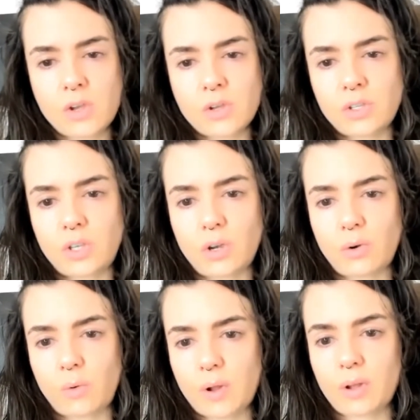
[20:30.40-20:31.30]

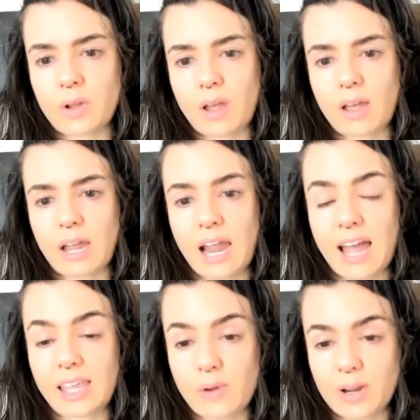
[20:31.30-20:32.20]
So I
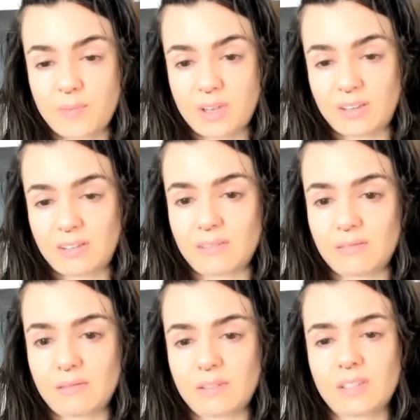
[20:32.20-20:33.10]
highly recommend
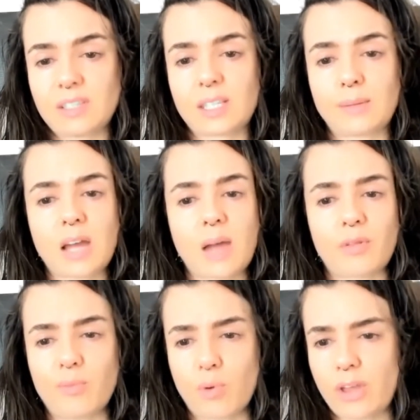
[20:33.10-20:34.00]
some type
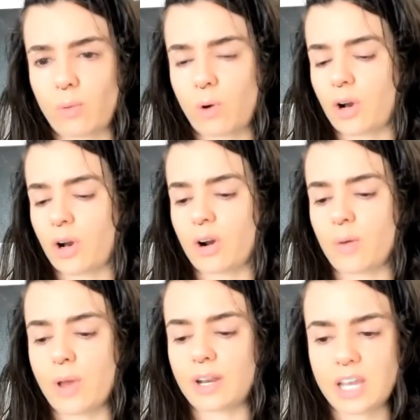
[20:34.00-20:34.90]
of breath work
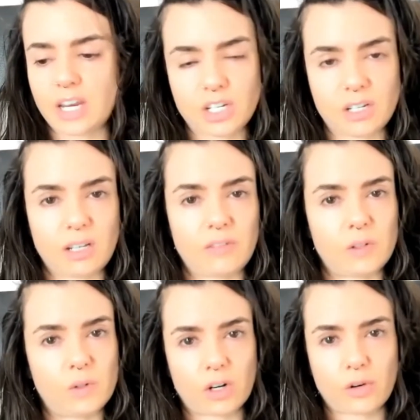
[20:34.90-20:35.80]
or meditation. If
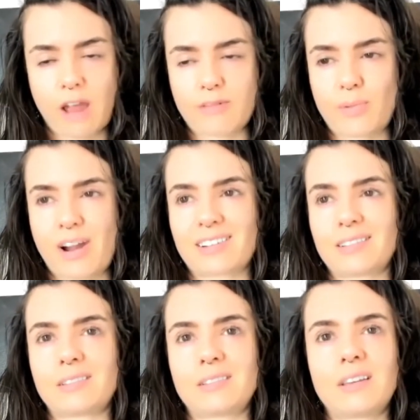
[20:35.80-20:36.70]
you don't already have a
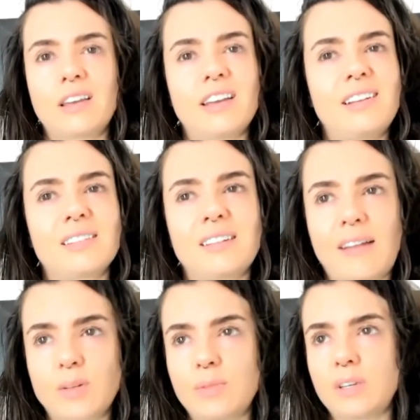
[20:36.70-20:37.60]
practice, it doesn't
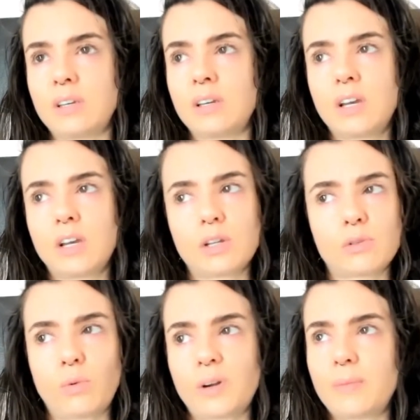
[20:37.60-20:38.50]
have to be
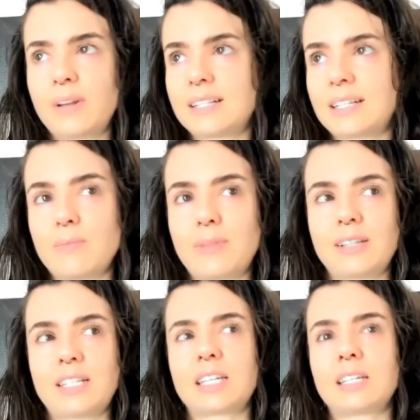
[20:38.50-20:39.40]
20 minutes, 10
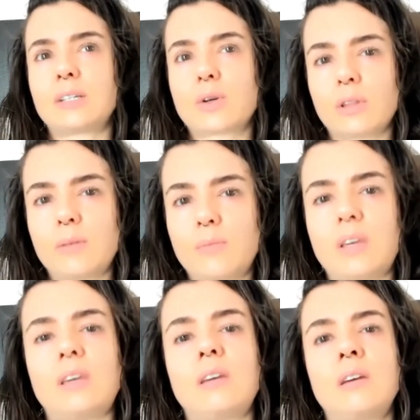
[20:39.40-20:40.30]
minutes. It can literally
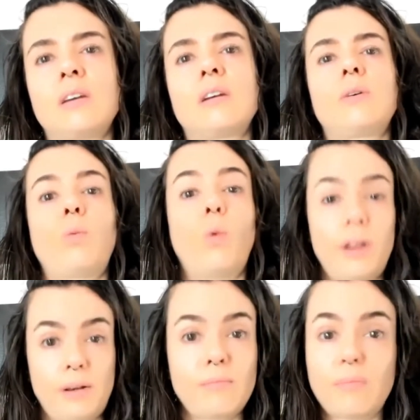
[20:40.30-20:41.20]
be
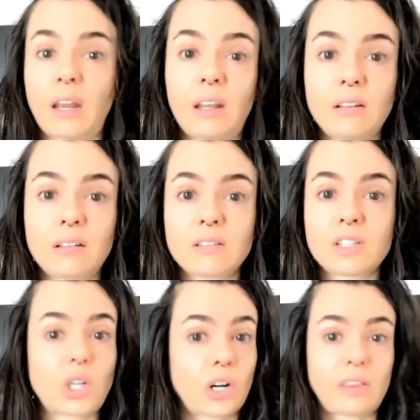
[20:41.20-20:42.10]
1 minute.
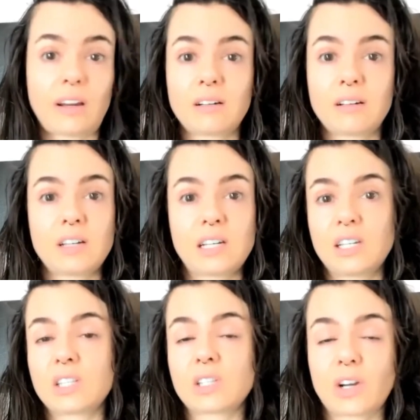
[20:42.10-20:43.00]
Start
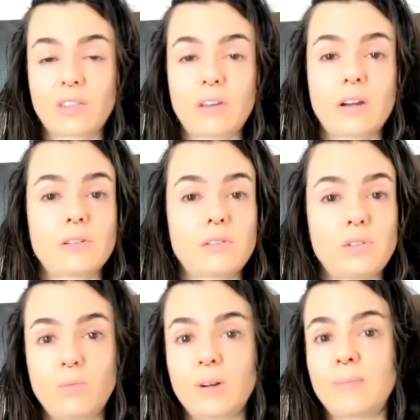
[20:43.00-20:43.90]
there,
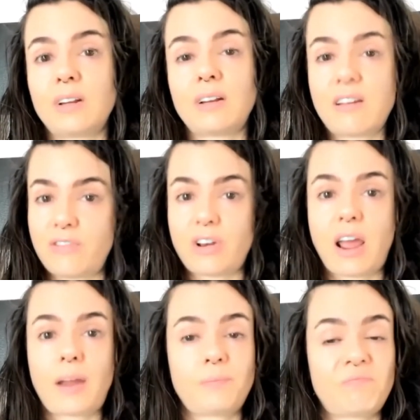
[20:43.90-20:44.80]
do 1 minute every day.